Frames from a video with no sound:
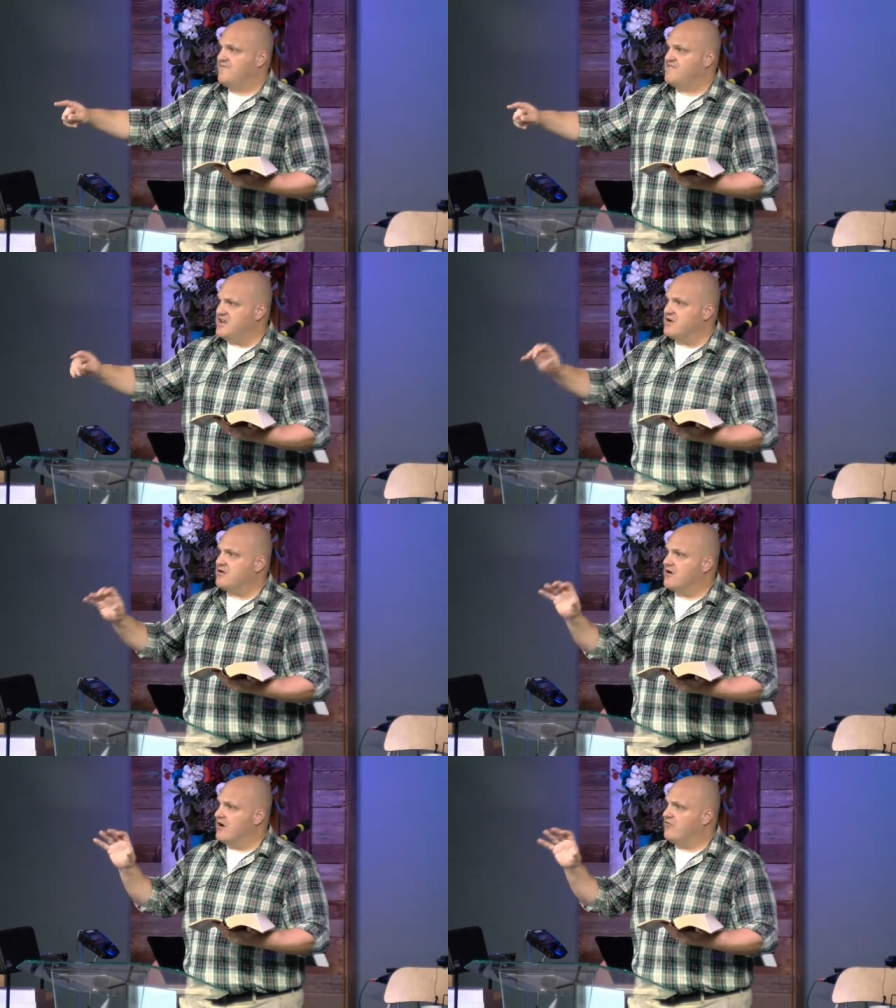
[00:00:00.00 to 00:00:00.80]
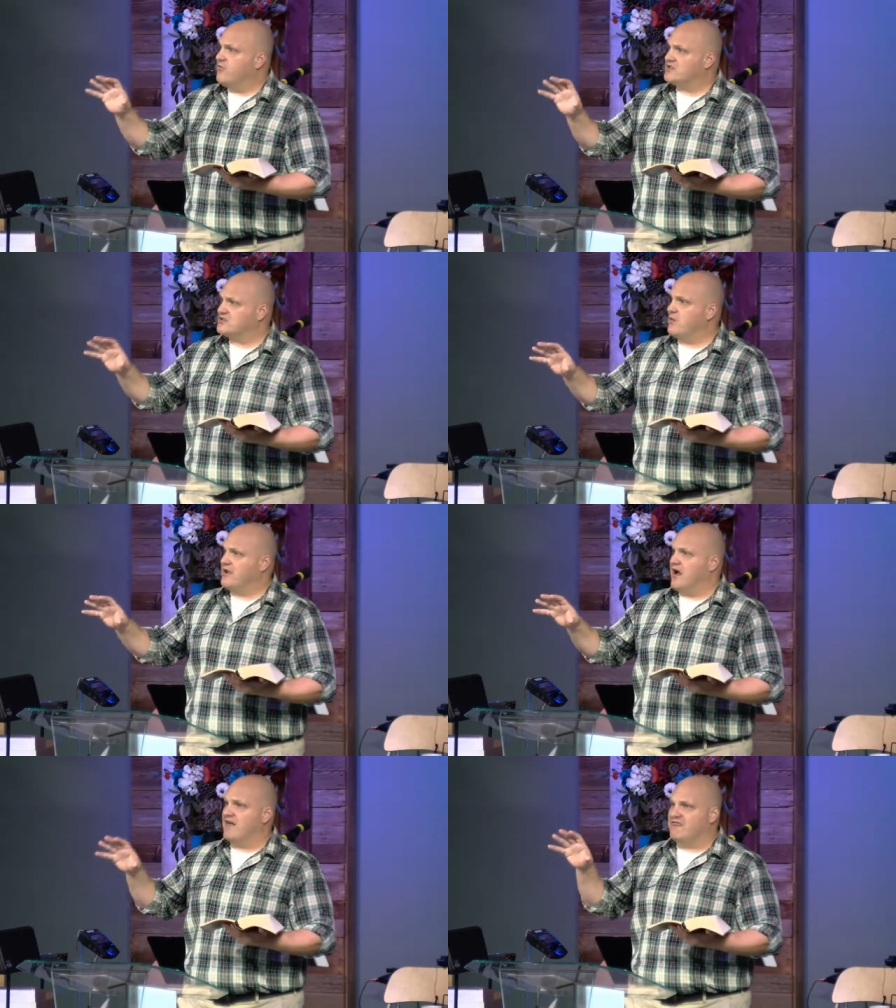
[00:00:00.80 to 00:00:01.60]
fear of what's going
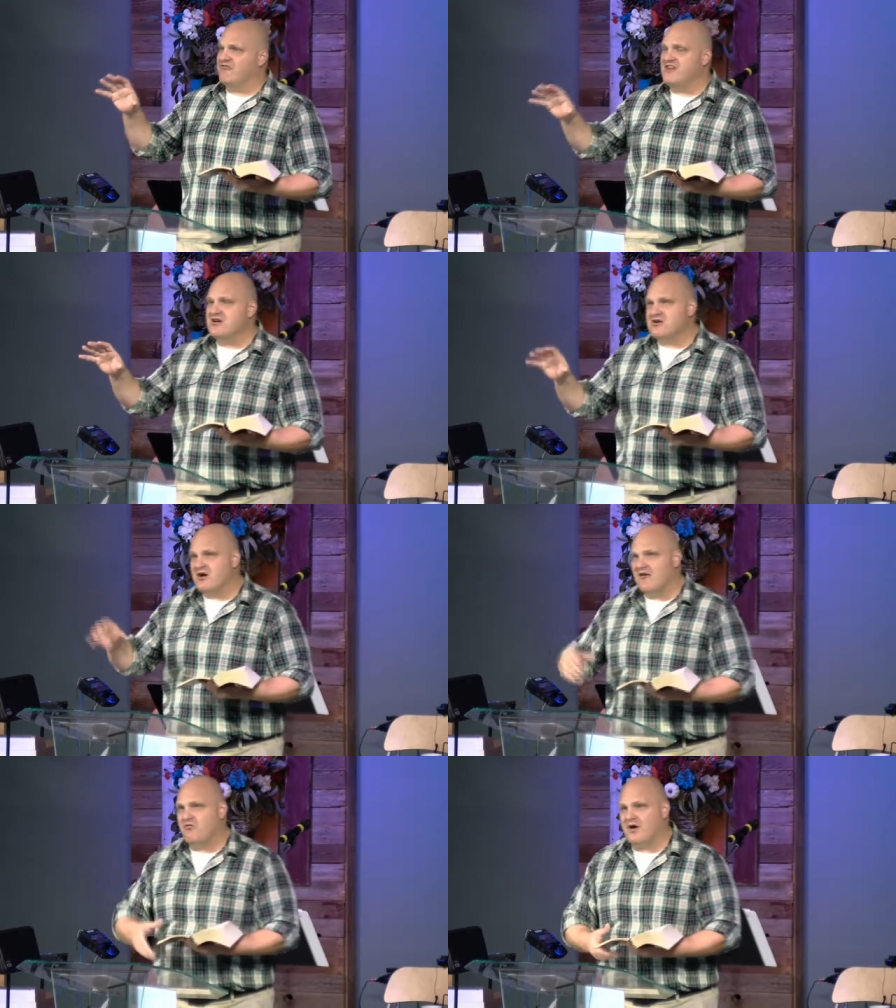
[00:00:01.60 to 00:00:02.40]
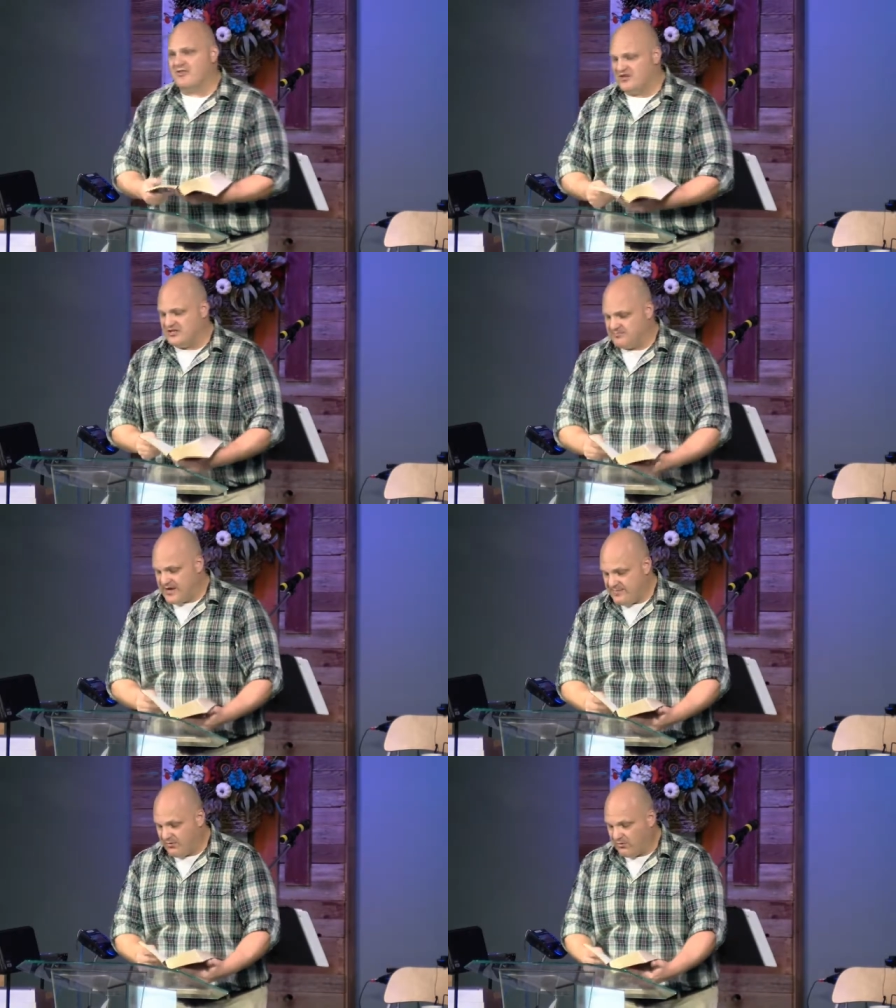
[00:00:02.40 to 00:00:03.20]
on, fear of what these
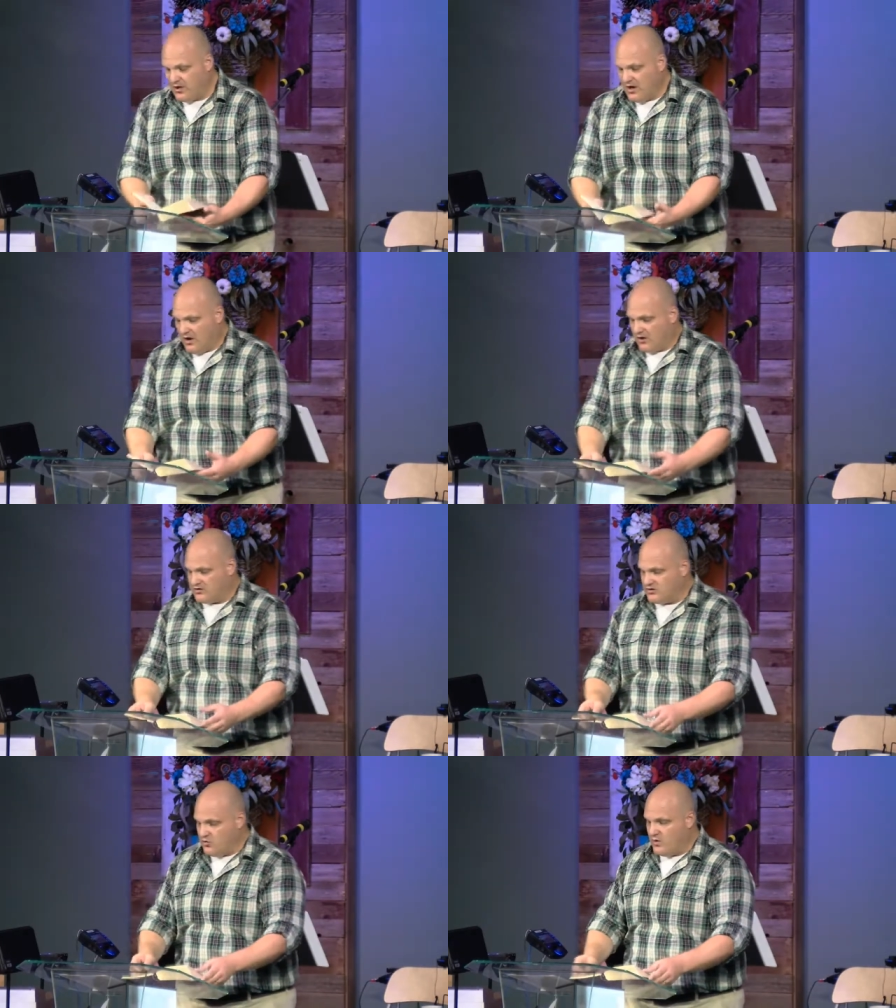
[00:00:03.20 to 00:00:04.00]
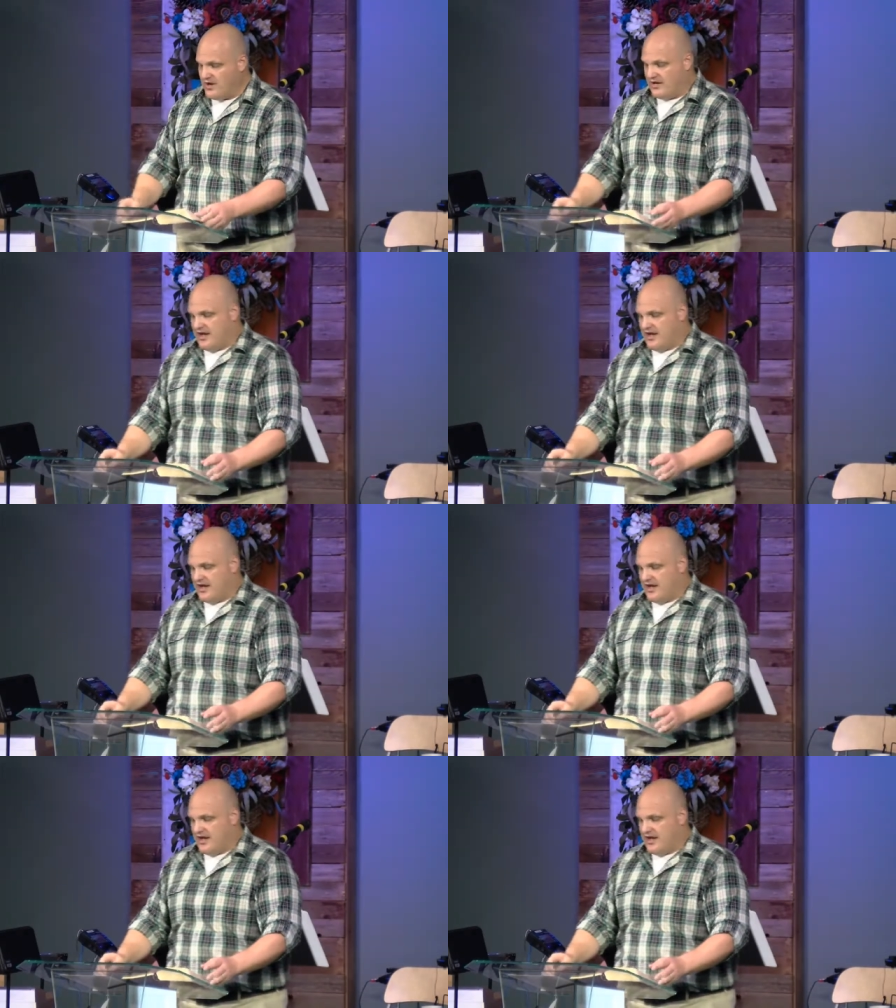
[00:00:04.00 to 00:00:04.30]
people are doing.